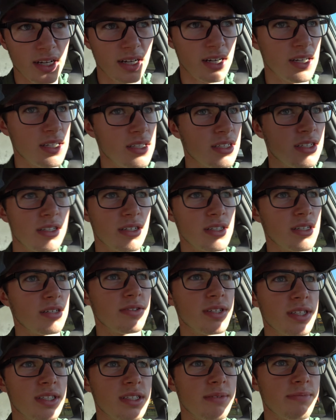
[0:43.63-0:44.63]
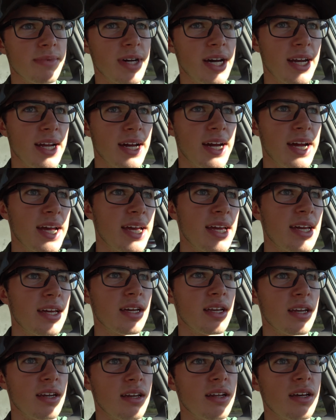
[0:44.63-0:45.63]
Arch or doing some kind of hike,
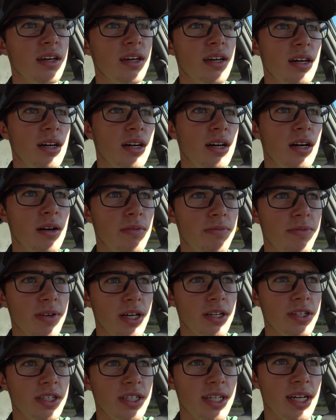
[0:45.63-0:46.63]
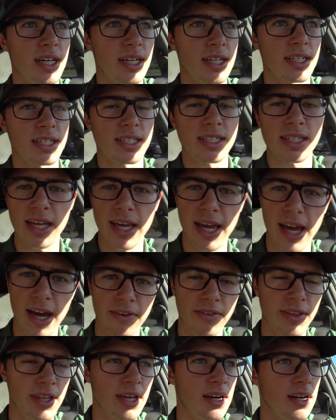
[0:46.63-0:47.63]
and hopefully I'll just kind of stay
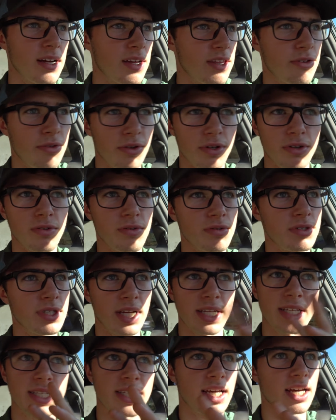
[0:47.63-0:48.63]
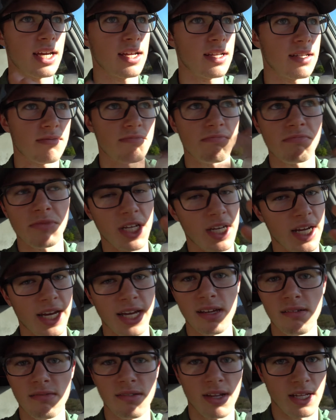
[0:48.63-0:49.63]
out there through sunset, the
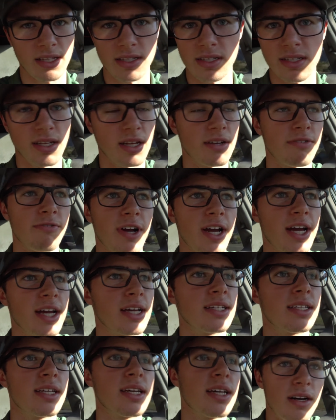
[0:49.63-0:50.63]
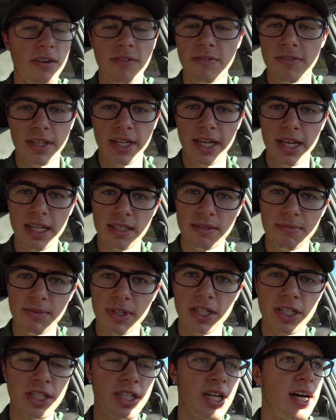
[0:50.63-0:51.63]
night, and sunrise. Hopefully get some
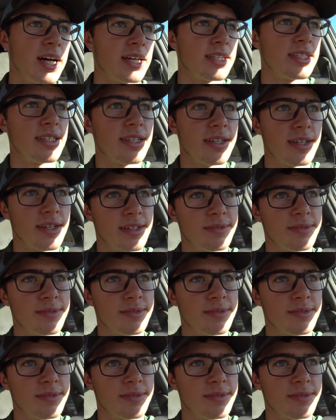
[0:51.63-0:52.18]
good shots.